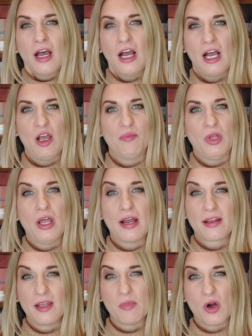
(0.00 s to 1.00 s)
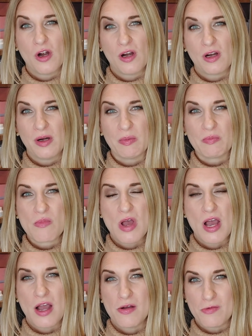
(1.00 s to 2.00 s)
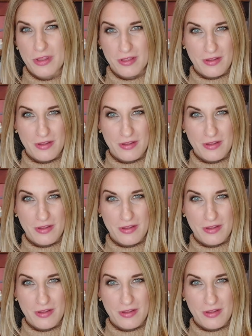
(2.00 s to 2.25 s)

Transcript: A lot of them are with